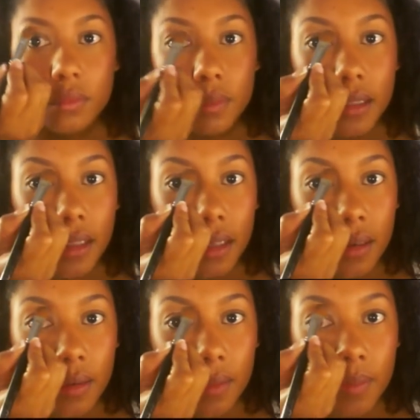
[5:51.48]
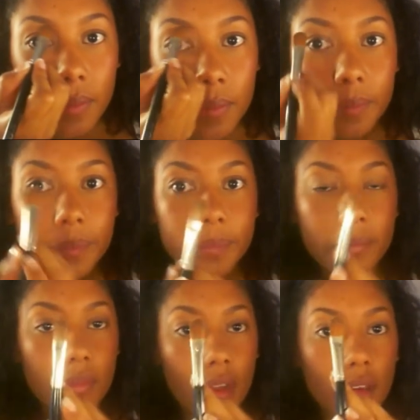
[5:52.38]
but then
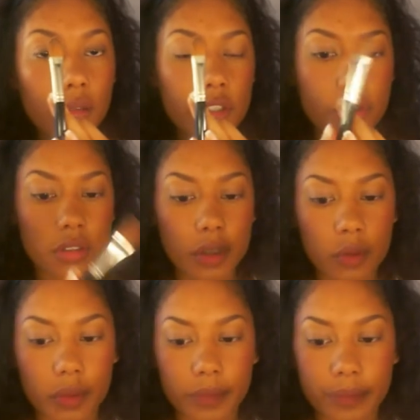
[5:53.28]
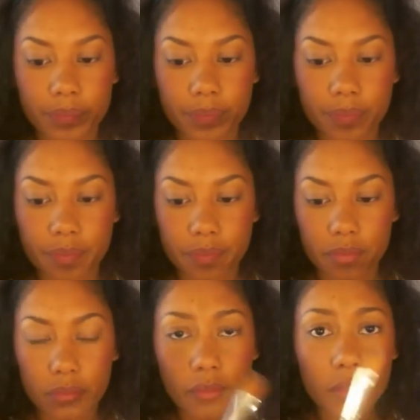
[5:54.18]
I always use this one.
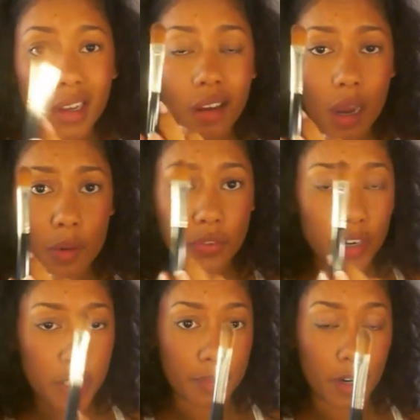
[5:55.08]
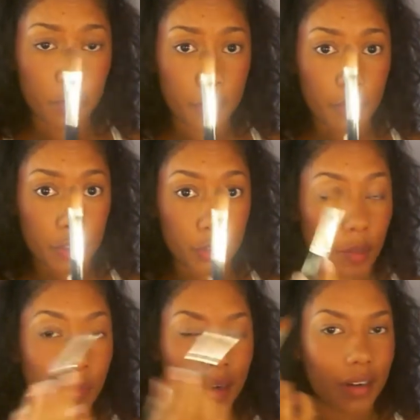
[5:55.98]
Camouflage powder brush, you
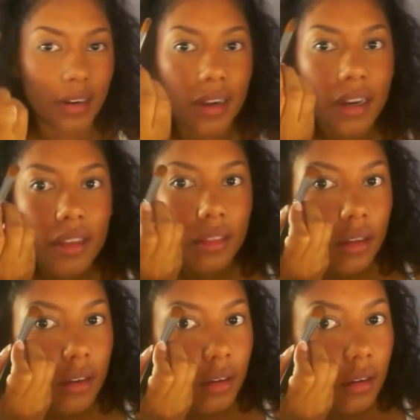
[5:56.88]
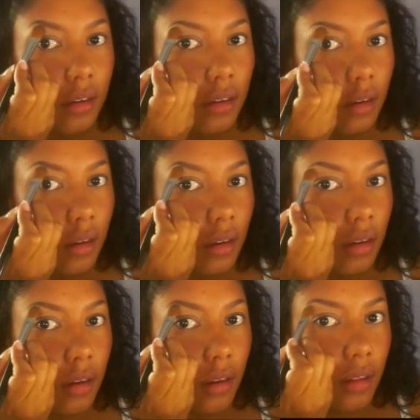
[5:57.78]
can blend anything.
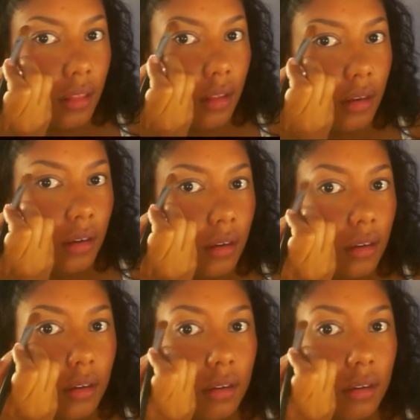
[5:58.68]
And then